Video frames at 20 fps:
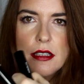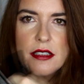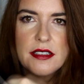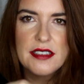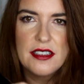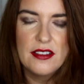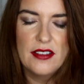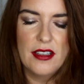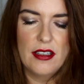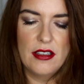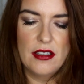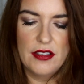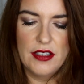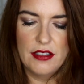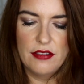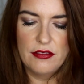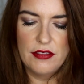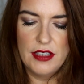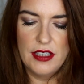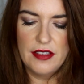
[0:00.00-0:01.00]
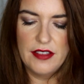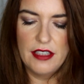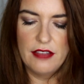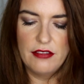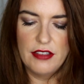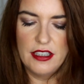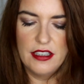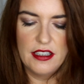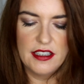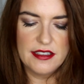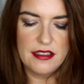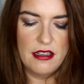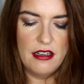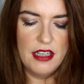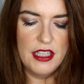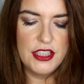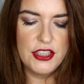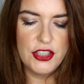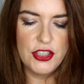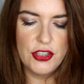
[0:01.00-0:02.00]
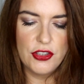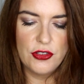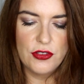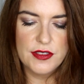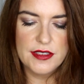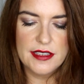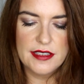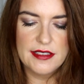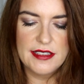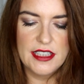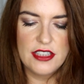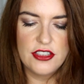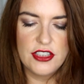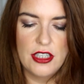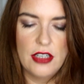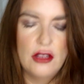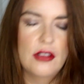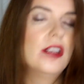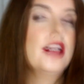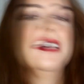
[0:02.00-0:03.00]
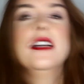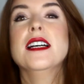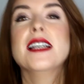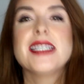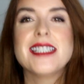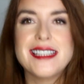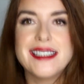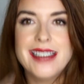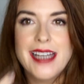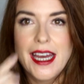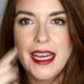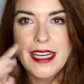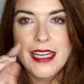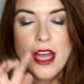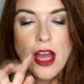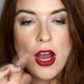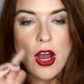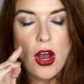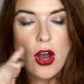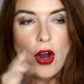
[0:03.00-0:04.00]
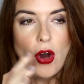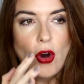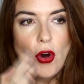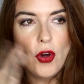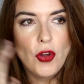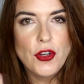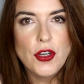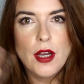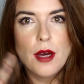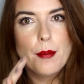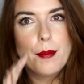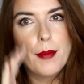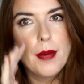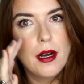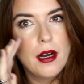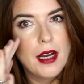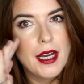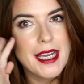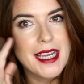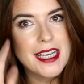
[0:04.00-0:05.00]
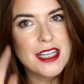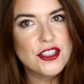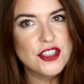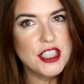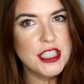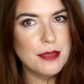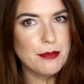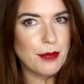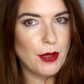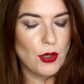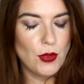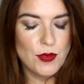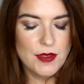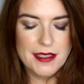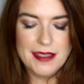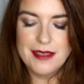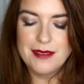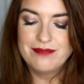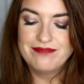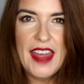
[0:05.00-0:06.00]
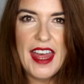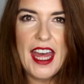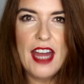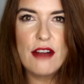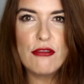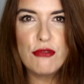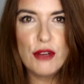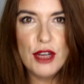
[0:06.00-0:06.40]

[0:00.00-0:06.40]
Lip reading: So, they're really nice. I used Seashell today on my cheekbones. They're a